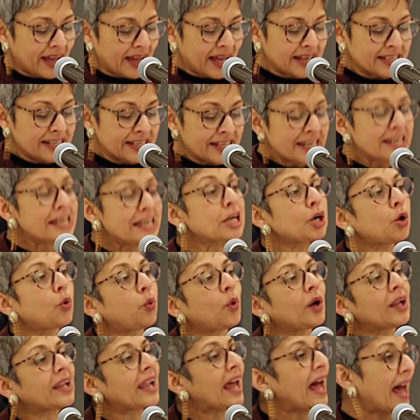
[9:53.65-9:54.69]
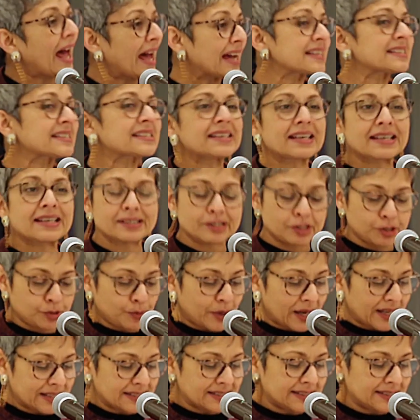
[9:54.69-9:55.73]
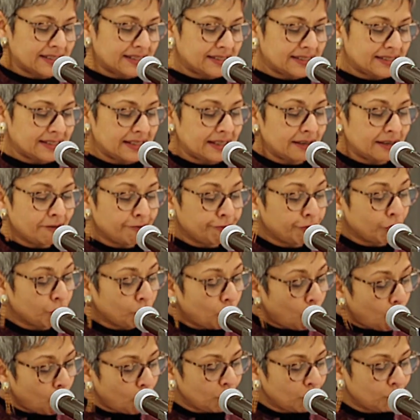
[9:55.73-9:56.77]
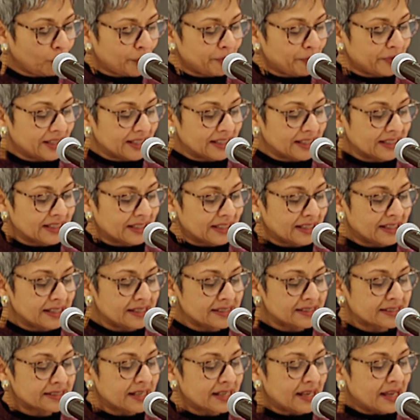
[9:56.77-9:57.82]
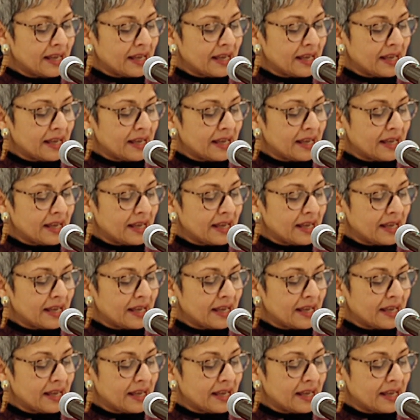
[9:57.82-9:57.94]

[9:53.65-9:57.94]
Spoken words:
and equal access to ICT for all women and girls